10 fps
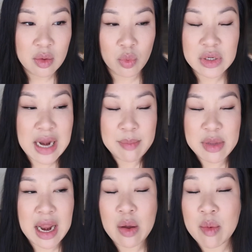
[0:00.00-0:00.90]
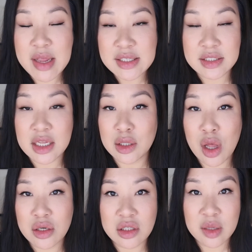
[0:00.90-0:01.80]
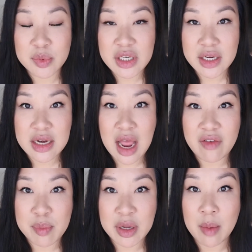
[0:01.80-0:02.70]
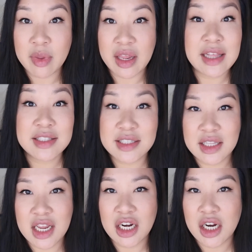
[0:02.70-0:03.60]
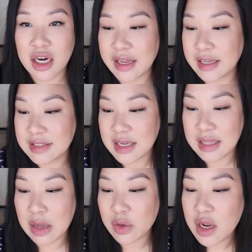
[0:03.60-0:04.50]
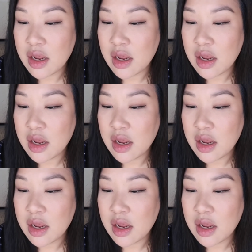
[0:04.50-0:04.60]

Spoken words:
I mean, how amazing to like launch a lipstick and have it become like instantly iconic and sell out.